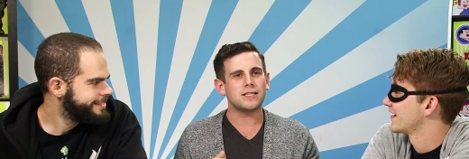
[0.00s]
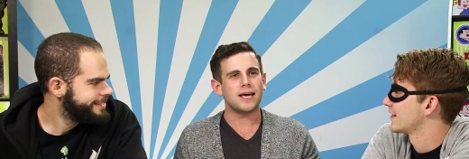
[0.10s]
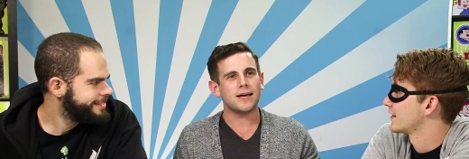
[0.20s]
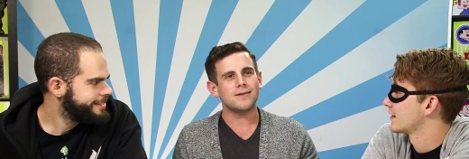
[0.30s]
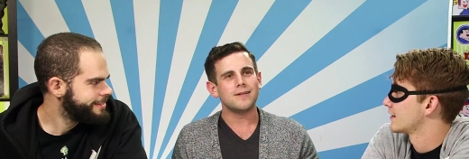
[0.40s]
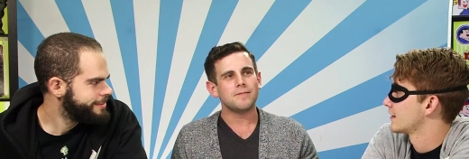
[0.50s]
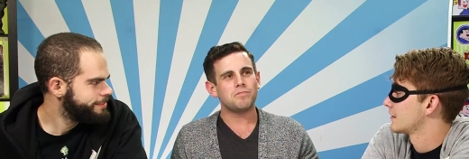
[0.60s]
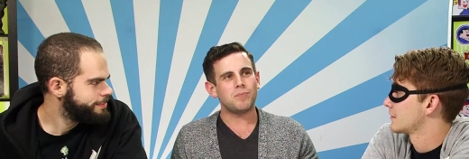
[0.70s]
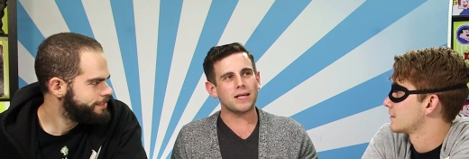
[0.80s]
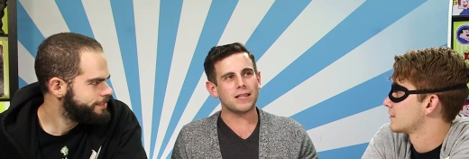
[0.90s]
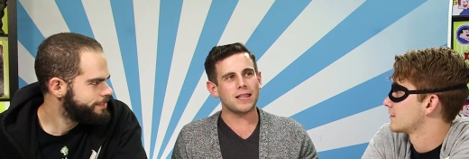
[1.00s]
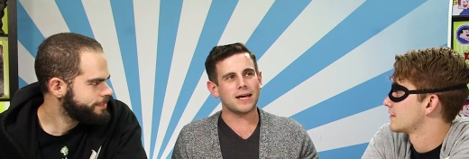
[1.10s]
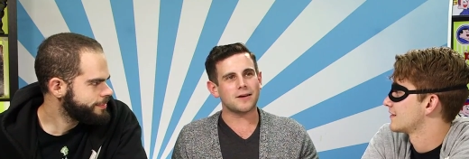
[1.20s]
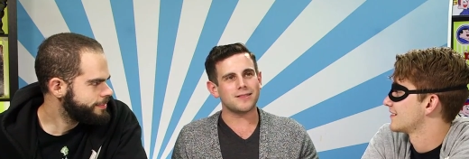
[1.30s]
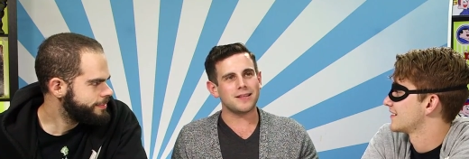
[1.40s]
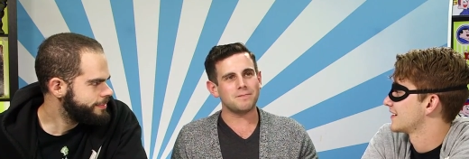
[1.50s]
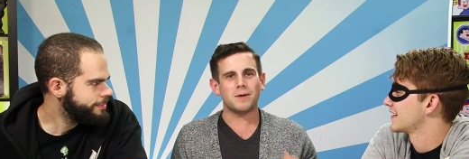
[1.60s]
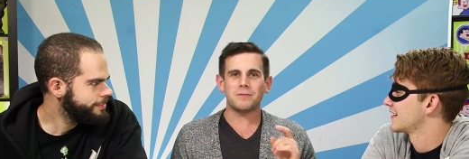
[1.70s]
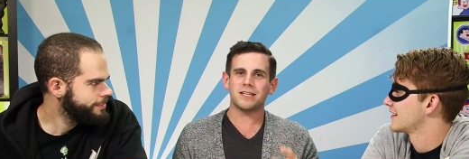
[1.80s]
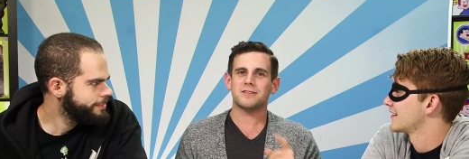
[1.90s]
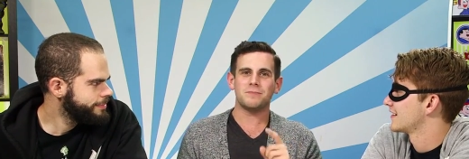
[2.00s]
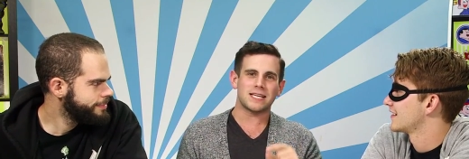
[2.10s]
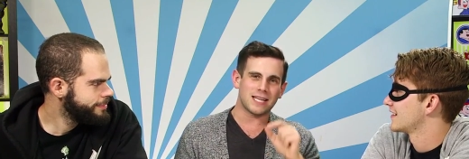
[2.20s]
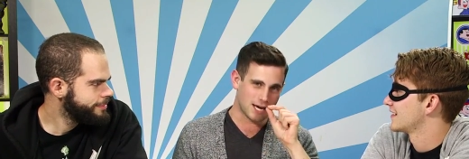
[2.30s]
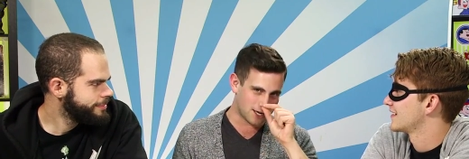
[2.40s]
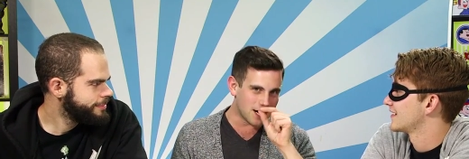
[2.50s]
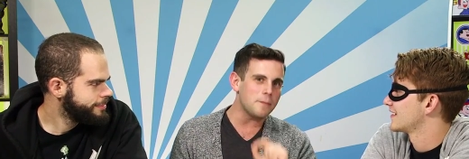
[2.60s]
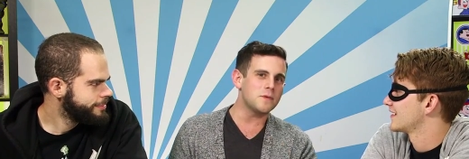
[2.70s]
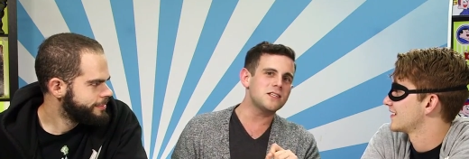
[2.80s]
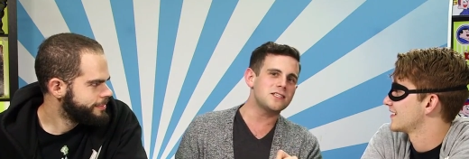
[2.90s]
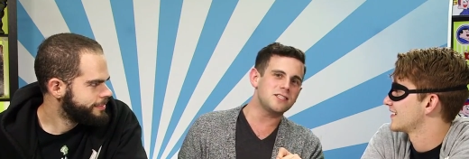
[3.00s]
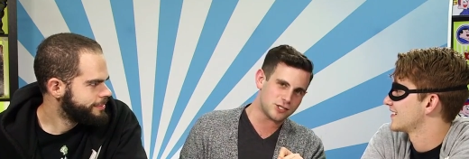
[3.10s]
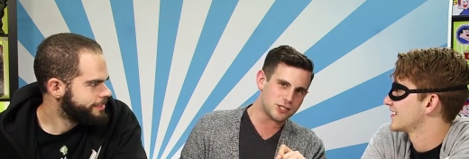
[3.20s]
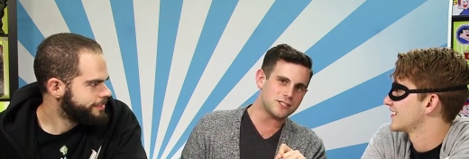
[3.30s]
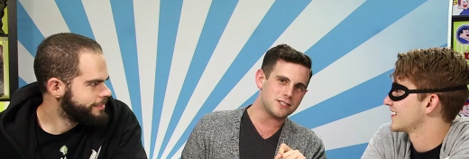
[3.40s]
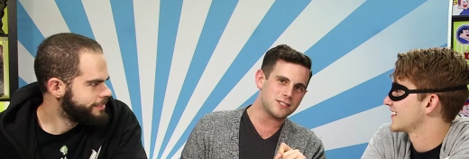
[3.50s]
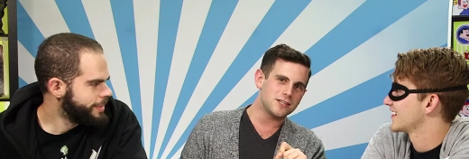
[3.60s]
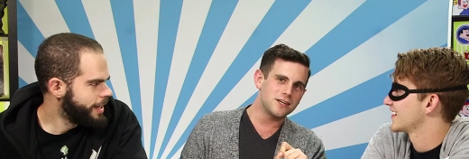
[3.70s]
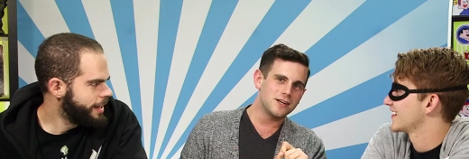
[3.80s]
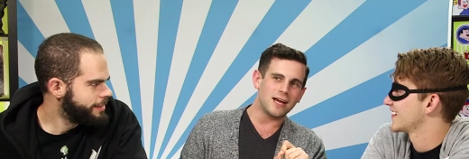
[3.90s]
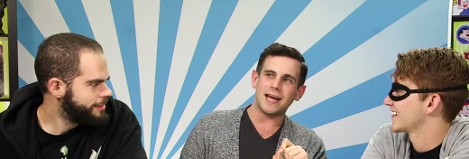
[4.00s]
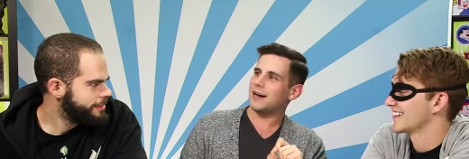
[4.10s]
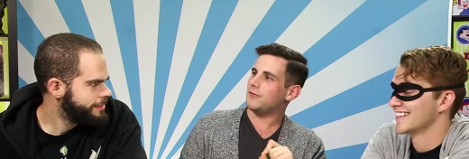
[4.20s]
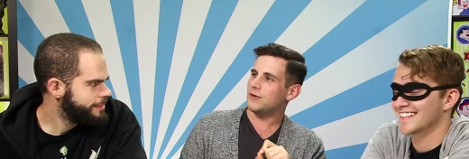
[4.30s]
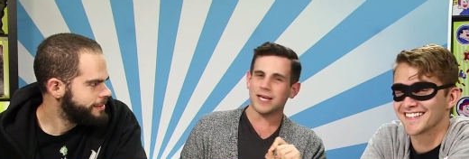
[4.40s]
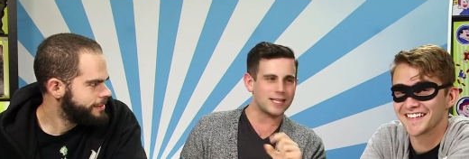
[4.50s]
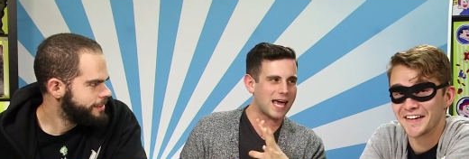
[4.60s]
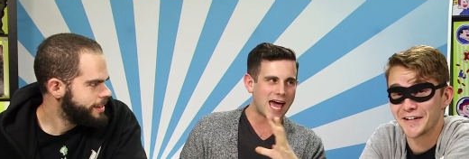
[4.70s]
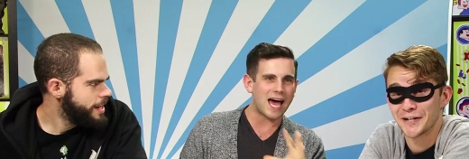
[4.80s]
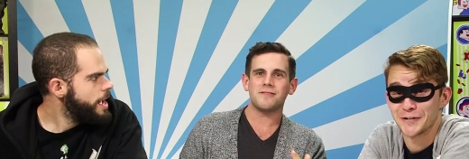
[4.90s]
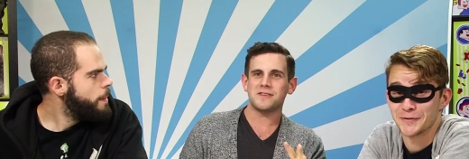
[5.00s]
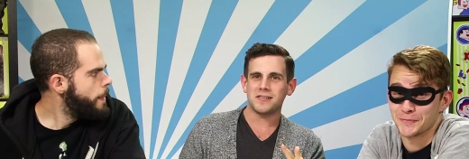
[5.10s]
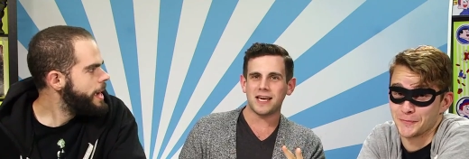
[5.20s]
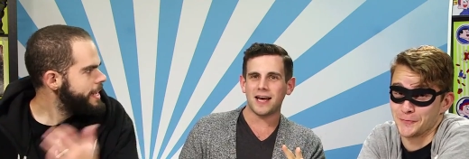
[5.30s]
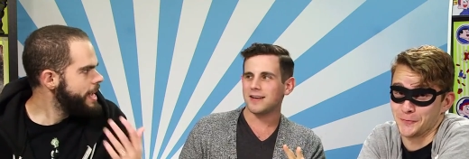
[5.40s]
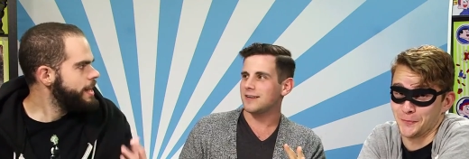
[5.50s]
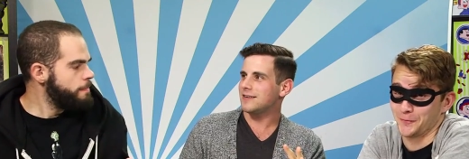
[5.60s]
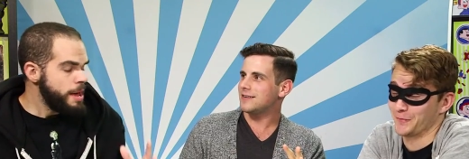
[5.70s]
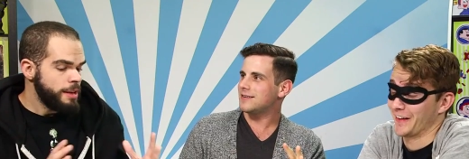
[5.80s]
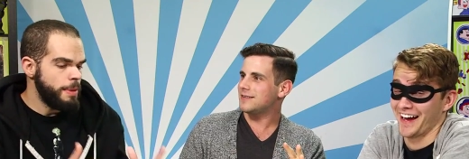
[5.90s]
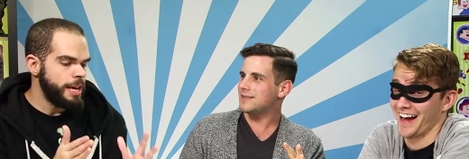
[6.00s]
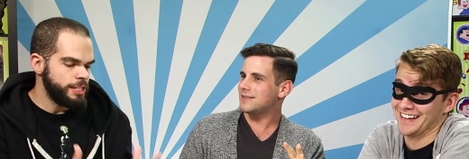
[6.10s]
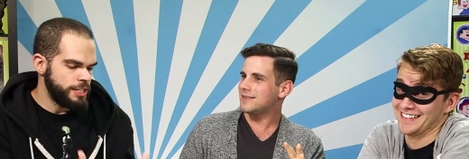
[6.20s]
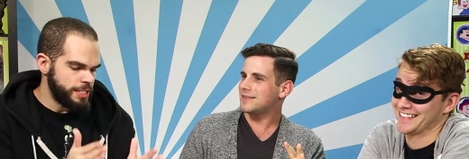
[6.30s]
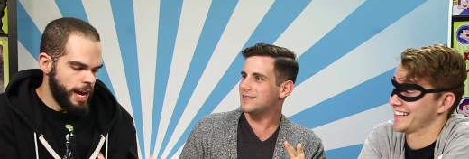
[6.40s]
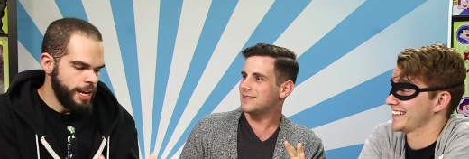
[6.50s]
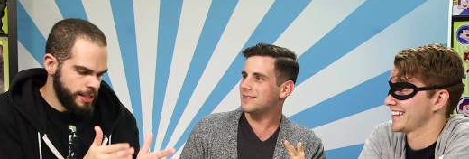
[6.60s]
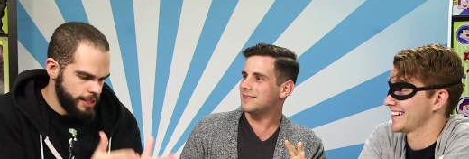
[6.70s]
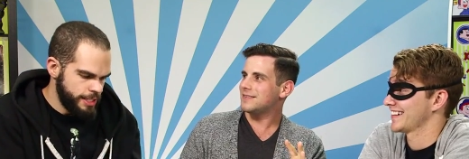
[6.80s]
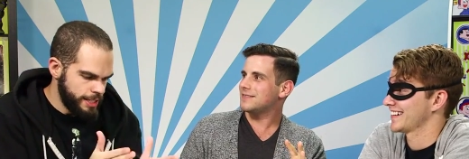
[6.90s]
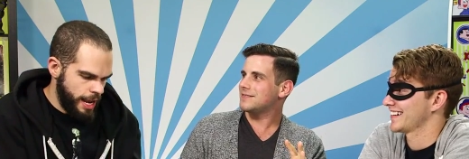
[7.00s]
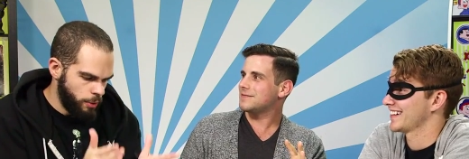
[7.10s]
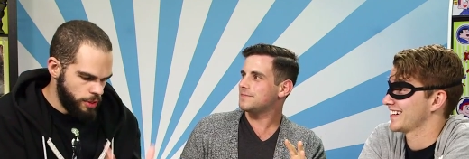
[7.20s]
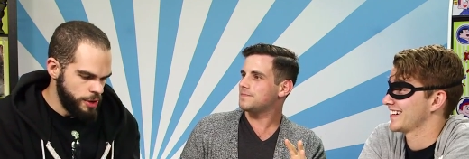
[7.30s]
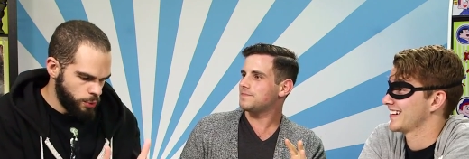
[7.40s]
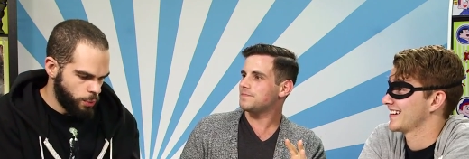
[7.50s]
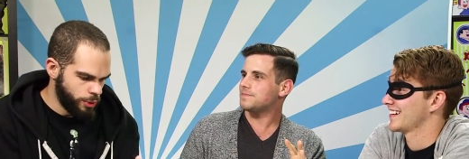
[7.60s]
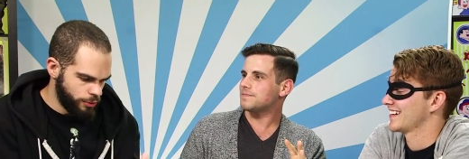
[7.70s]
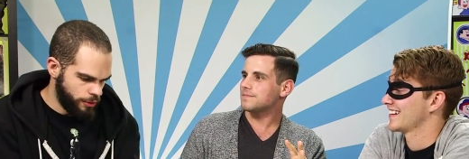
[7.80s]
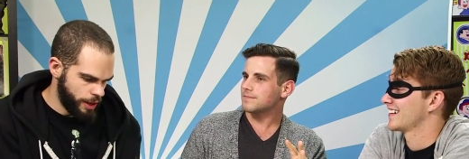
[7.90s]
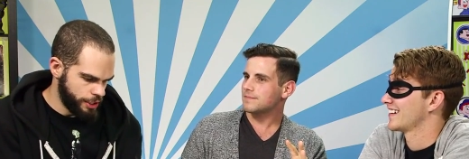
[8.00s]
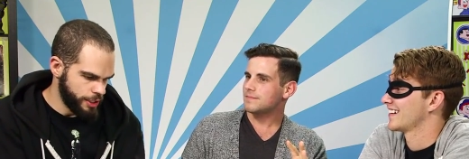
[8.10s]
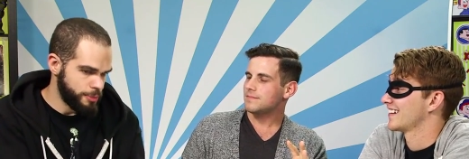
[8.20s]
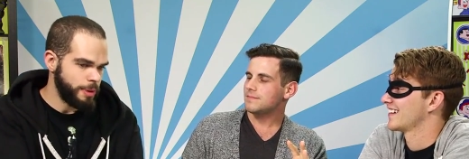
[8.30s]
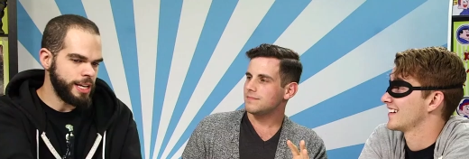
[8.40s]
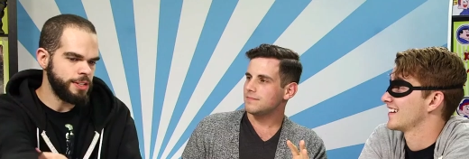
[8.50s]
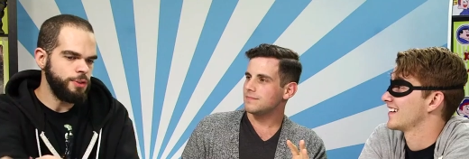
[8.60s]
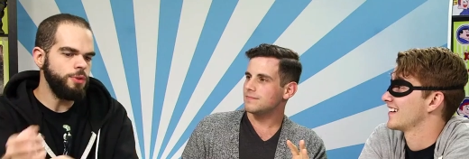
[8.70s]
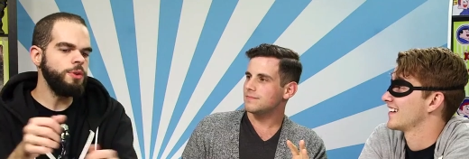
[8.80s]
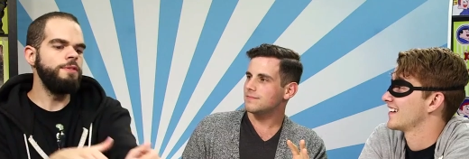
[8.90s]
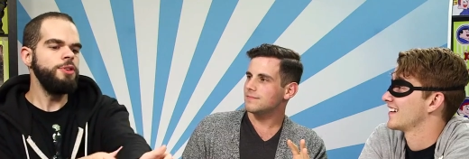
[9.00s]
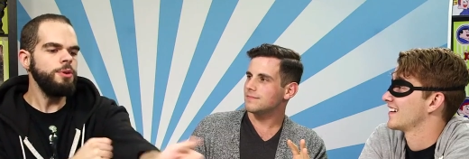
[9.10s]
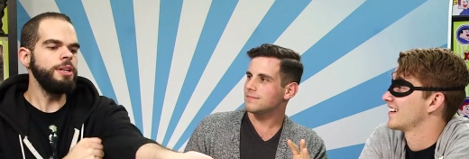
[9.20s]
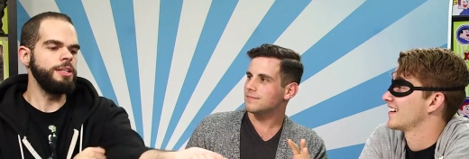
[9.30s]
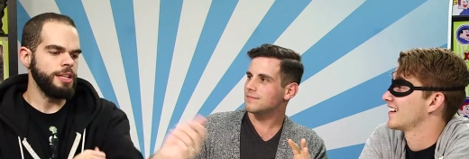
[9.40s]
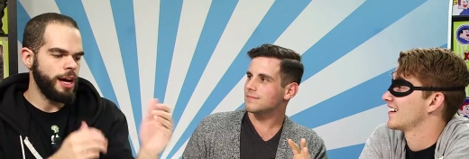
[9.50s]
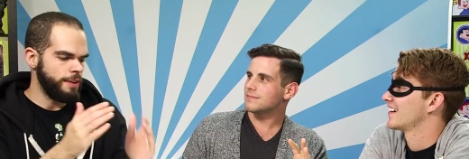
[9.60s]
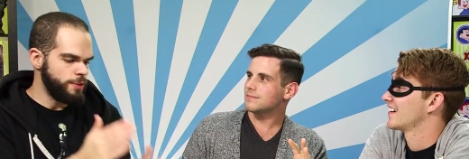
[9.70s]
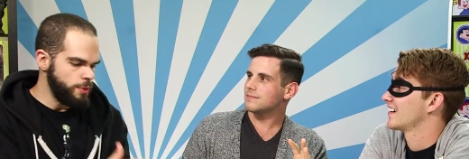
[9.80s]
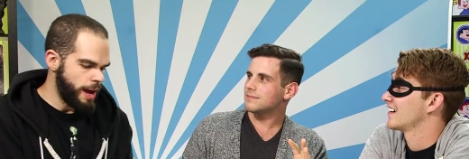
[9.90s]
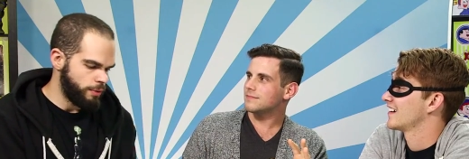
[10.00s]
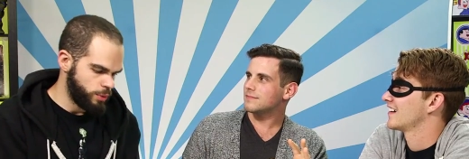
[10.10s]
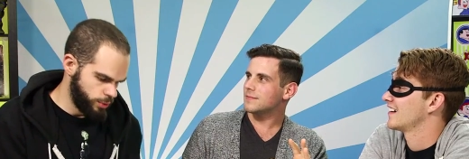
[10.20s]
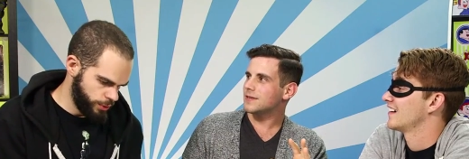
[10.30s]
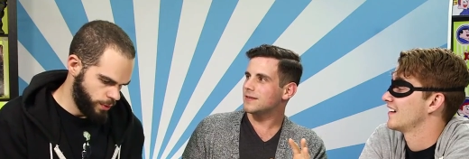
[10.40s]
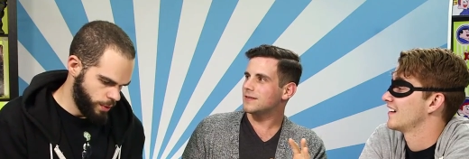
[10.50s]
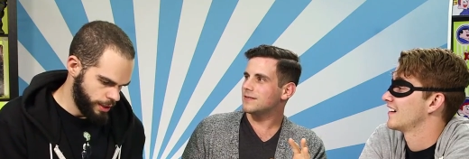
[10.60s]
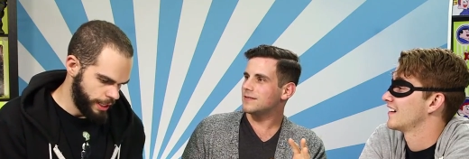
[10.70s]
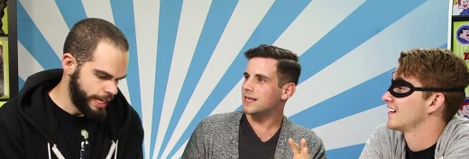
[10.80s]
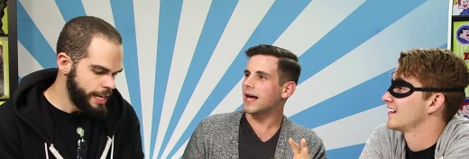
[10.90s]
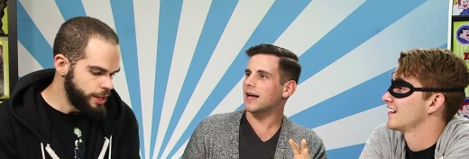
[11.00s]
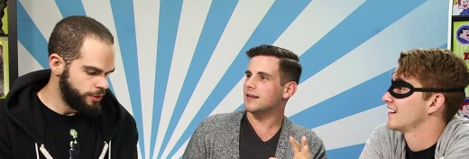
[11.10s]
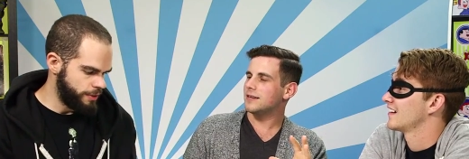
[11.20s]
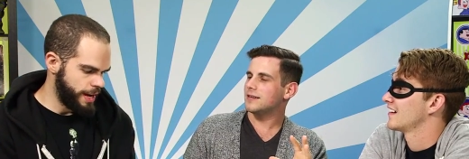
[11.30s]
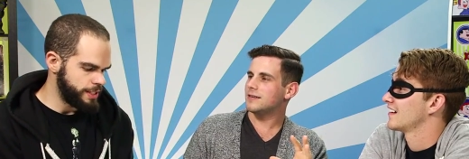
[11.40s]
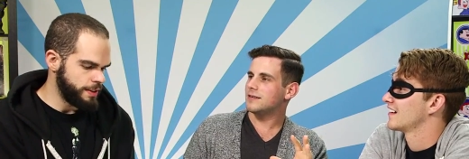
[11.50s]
Speaker 1: thing, but like let, maybe let's make like a couple decisions. Yeah. And I feel like they haven't yet. Again,
Speaker 2: make it decide. This is how this world functions because if you if you can decide if you have rules for it, like yeah. any good fantasy,